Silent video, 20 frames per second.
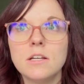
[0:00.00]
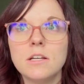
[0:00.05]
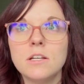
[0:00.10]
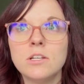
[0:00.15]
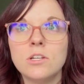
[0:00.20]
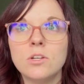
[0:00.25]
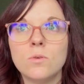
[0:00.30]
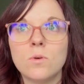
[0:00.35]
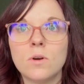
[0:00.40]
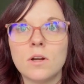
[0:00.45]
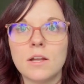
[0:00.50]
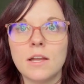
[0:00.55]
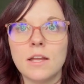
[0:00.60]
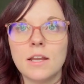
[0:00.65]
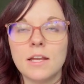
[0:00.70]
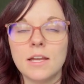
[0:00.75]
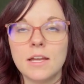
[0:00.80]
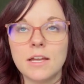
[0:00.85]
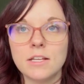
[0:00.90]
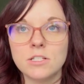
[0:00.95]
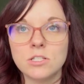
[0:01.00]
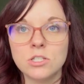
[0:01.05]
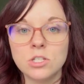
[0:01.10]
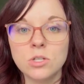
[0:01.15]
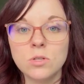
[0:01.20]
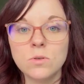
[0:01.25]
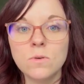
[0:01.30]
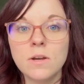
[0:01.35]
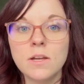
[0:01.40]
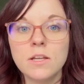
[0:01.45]
you are getting
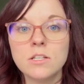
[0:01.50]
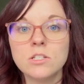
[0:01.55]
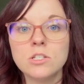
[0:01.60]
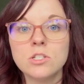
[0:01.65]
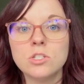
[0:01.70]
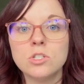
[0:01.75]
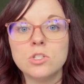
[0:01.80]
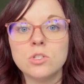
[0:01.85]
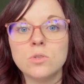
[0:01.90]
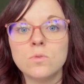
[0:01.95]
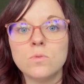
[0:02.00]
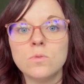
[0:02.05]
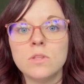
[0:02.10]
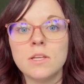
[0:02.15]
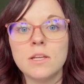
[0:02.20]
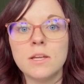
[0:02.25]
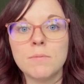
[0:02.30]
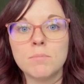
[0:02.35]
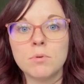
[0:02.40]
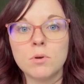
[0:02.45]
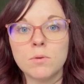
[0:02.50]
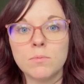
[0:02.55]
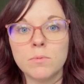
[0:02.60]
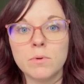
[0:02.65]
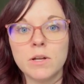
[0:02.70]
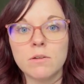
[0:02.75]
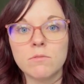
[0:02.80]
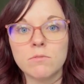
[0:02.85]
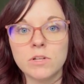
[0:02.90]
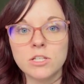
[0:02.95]
into and to do the
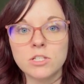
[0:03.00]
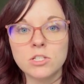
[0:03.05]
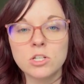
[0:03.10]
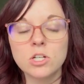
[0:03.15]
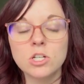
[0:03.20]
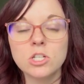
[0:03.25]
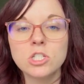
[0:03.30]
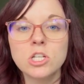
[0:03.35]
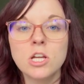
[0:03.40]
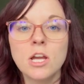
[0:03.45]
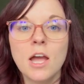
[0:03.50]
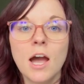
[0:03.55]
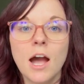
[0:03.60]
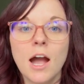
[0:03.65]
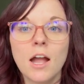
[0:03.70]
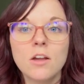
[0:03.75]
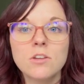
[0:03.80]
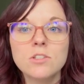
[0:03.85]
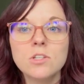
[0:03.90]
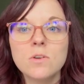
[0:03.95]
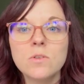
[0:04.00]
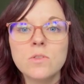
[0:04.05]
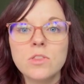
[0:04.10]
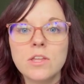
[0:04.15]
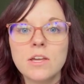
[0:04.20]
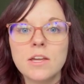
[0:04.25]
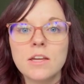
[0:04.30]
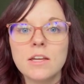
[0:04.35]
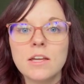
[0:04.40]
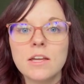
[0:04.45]
appropriate research. I also
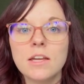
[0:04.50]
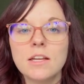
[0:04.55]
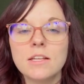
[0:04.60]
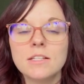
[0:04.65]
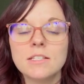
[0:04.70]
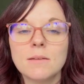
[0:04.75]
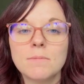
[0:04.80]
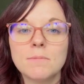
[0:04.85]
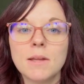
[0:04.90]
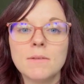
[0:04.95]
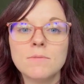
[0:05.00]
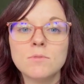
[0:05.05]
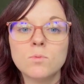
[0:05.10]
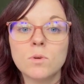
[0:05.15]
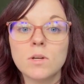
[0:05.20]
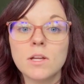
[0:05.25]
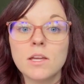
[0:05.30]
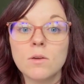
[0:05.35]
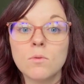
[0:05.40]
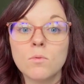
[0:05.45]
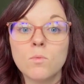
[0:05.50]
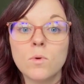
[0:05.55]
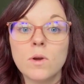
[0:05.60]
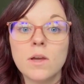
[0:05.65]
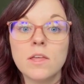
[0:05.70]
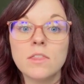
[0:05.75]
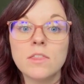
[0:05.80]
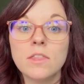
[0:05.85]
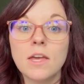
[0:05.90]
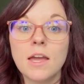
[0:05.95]
think sometimes working
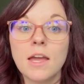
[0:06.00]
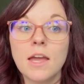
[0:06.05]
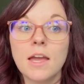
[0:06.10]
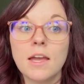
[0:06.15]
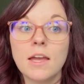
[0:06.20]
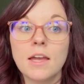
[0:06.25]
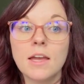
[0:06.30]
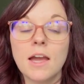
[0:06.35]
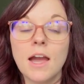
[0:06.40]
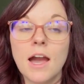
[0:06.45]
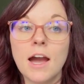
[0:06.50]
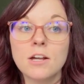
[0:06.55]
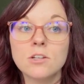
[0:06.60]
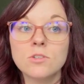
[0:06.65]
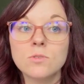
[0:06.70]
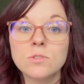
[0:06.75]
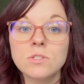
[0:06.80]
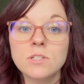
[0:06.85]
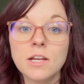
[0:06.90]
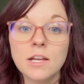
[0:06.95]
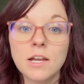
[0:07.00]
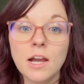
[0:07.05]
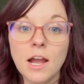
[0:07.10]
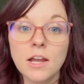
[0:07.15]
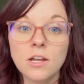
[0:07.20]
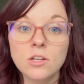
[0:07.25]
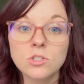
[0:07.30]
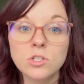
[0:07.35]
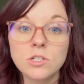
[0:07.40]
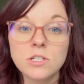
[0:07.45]
with an actual
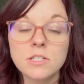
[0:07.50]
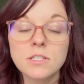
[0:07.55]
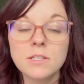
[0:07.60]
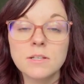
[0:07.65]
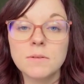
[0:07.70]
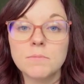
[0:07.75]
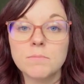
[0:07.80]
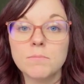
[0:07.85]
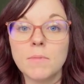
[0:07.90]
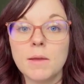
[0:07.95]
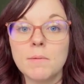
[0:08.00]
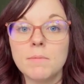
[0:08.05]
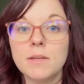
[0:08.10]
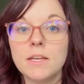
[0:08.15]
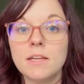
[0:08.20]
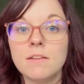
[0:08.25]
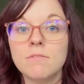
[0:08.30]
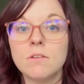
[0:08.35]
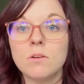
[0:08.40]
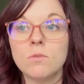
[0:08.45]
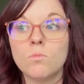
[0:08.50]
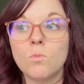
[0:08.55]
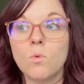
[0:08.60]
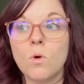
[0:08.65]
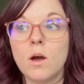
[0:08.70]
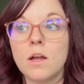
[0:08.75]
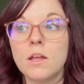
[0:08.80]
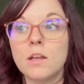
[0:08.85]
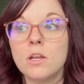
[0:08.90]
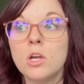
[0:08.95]
psychiatrist, maybe even
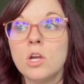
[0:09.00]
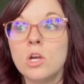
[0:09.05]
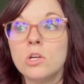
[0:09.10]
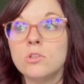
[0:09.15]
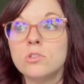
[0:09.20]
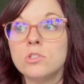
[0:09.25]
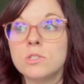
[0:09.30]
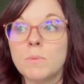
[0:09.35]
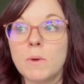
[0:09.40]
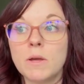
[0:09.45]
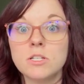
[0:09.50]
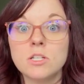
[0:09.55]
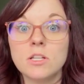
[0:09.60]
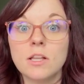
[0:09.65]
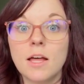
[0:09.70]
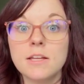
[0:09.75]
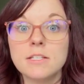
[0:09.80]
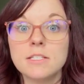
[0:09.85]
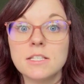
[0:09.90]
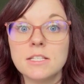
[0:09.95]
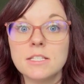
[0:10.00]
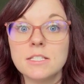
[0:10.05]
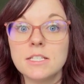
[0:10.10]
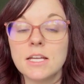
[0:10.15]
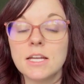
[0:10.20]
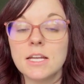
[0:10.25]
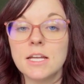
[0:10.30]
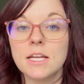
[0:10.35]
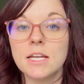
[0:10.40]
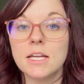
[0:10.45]
one who specializes
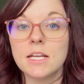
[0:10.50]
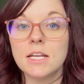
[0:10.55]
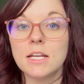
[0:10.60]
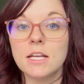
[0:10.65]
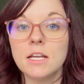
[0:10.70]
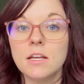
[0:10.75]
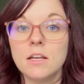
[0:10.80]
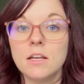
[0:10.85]
in